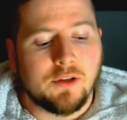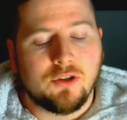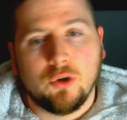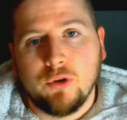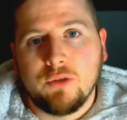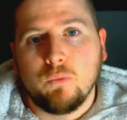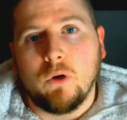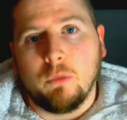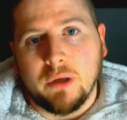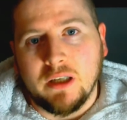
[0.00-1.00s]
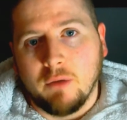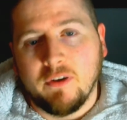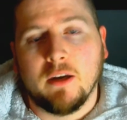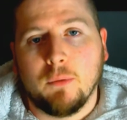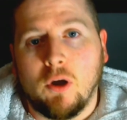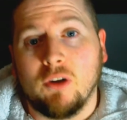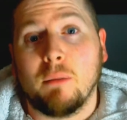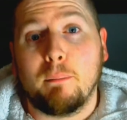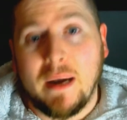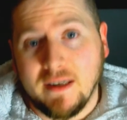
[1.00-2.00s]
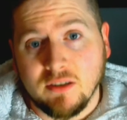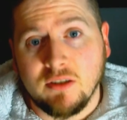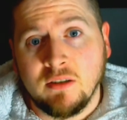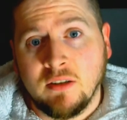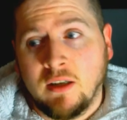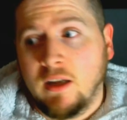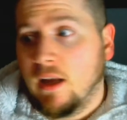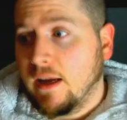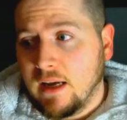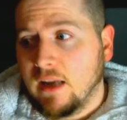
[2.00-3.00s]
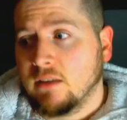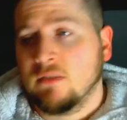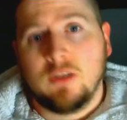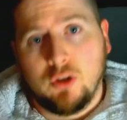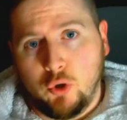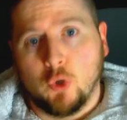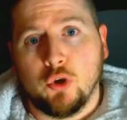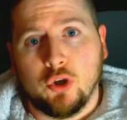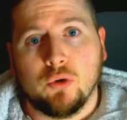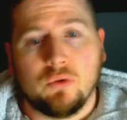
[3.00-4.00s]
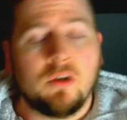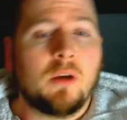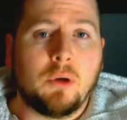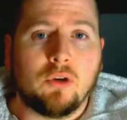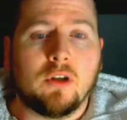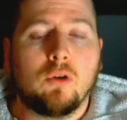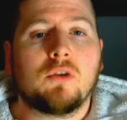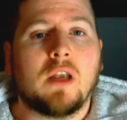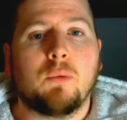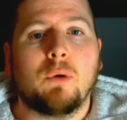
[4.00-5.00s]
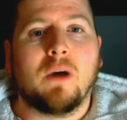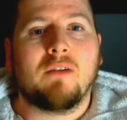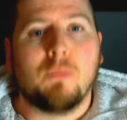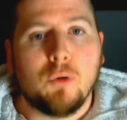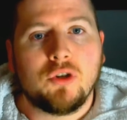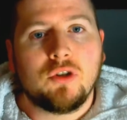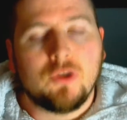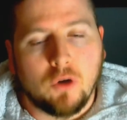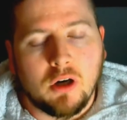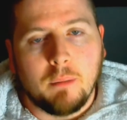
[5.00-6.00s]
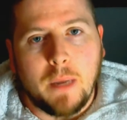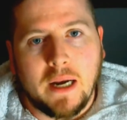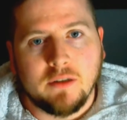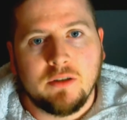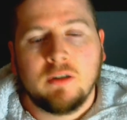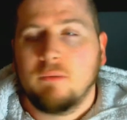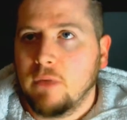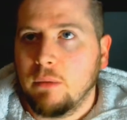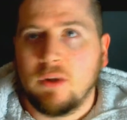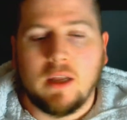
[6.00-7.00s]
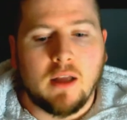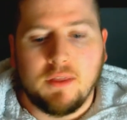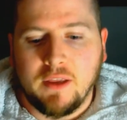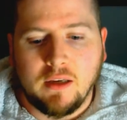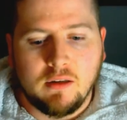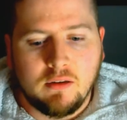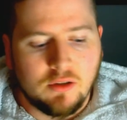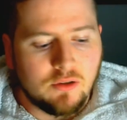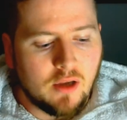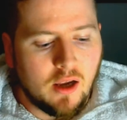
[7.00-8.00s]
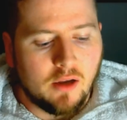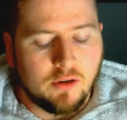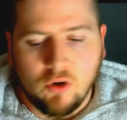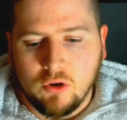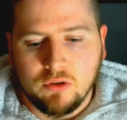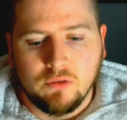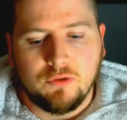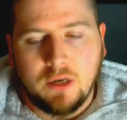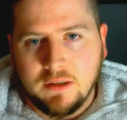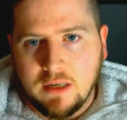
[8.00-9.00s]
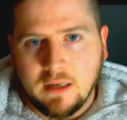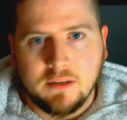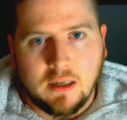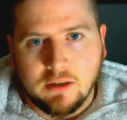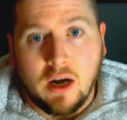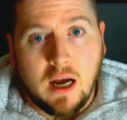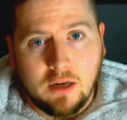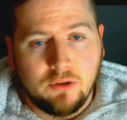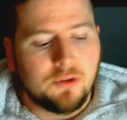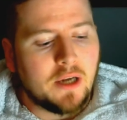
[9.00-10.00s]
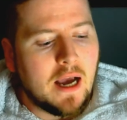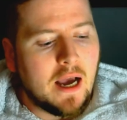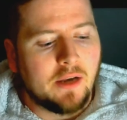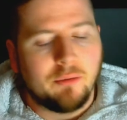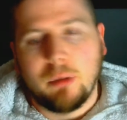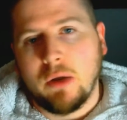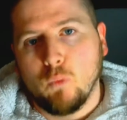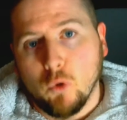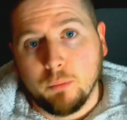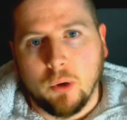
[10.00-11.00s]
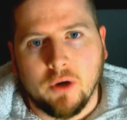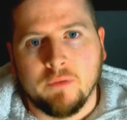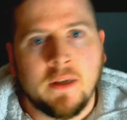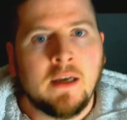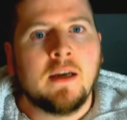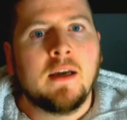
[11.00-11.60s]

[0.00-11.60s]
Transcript: and Sturridge will be available on the bench. Again, good news, because it looks like we will have a much stronger bench. Maybe then I think there's talks of Trent Alexander-Arnold and Ben Woodburn